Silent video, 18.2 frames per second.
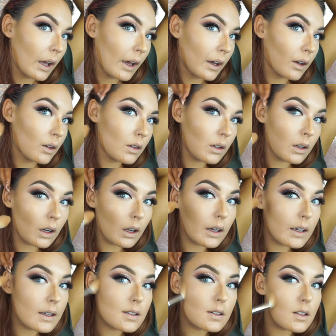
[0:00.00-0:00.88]
How
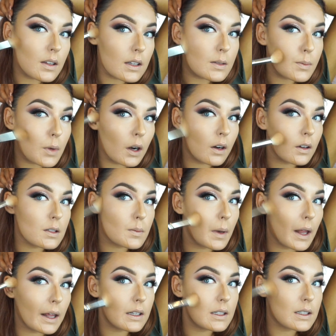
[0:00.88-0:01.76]
nice do these products
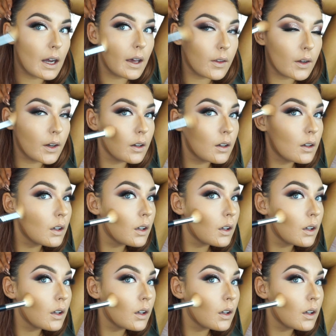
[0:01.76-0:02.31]
blend together?